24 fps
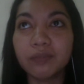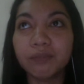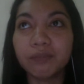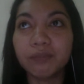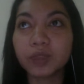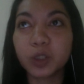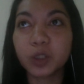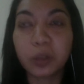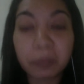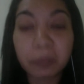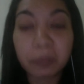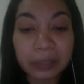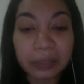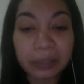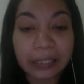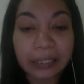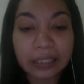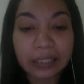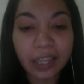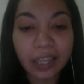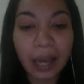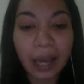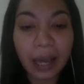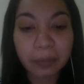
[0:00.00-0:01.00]

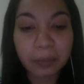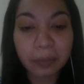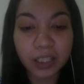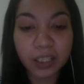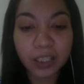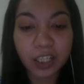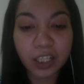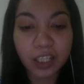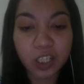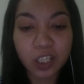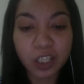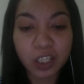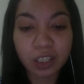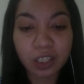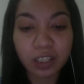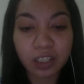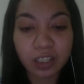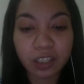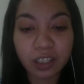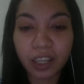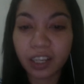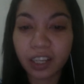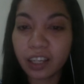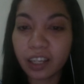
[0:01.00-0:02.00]
complete the
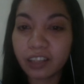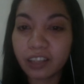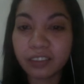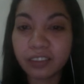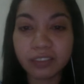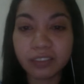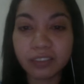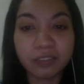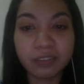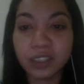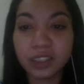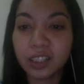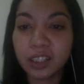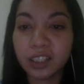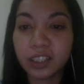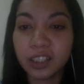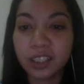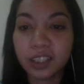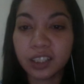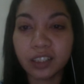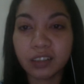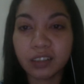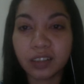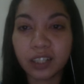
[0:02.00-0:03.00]
application in
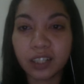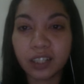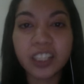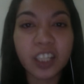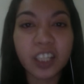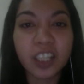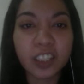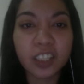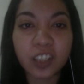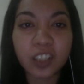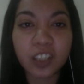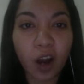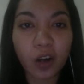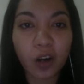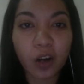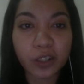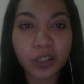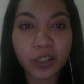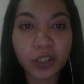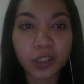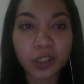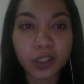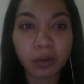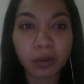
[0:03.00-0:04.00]
an hour
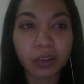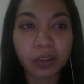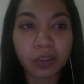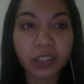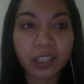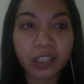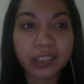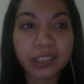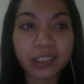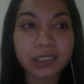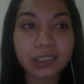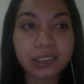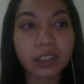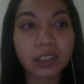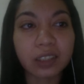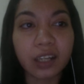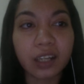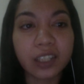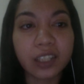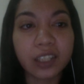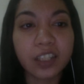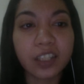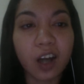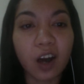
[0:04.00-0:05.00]
or so. I think it's
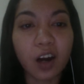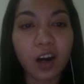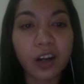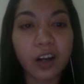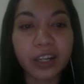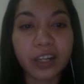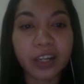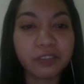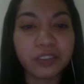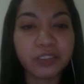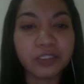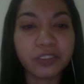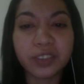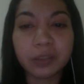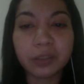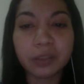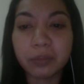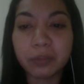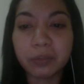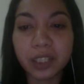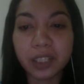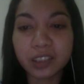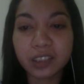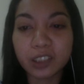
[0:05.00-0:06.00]
an hour and 15
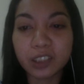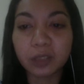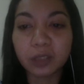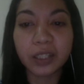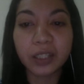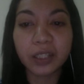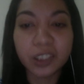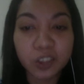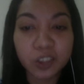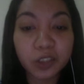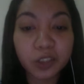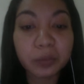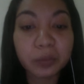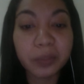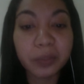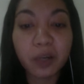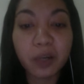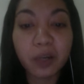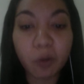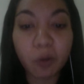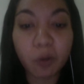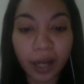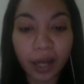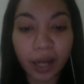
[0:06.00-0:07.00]
minutes. So it took me
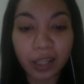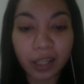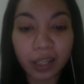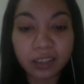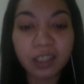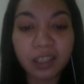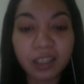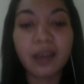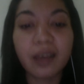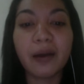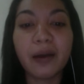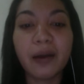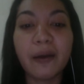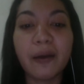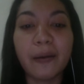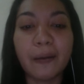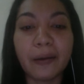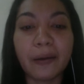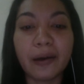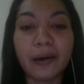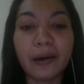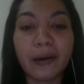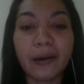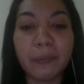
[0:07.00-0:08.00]
a while
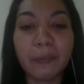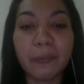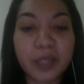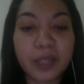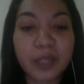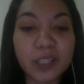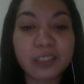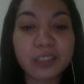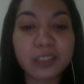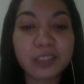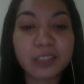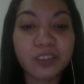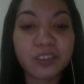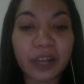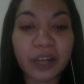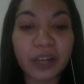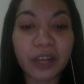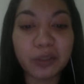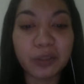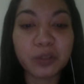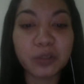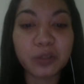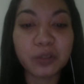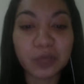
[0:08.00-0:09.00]
because of the
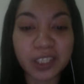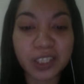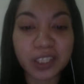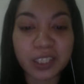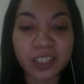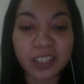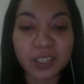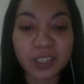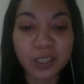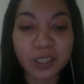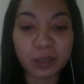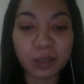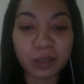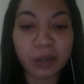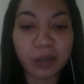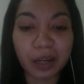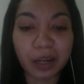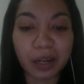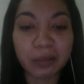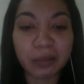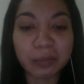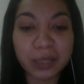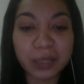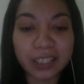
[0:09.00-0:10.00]
following reason. So
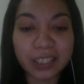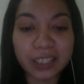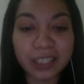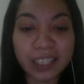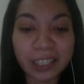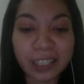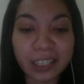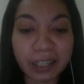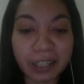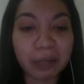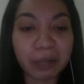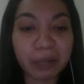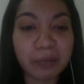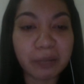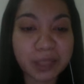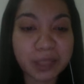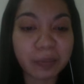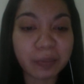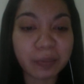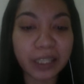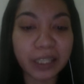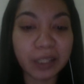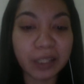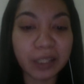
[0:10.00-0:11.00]
I'll be
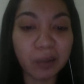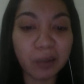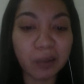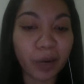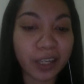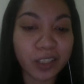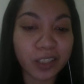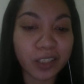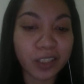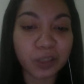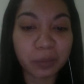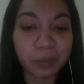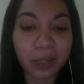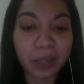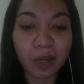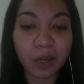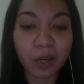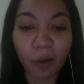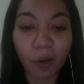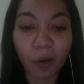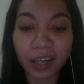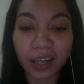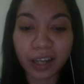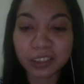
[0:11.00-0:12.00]
explaining why it took me a
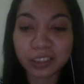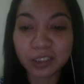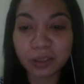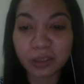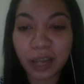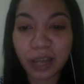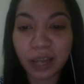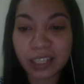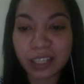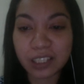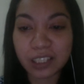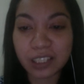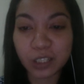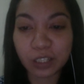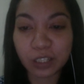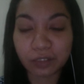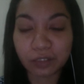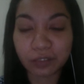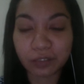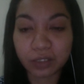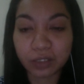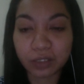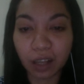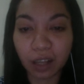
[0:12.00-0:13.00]
while to
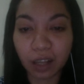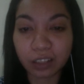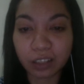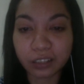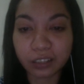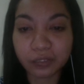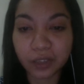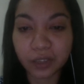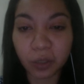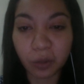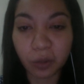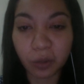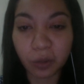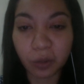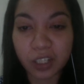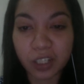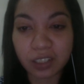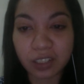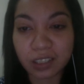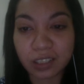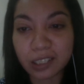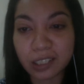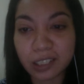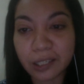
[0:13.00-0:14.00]
answer all of the
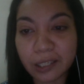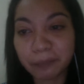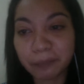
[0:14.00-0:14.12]
questions.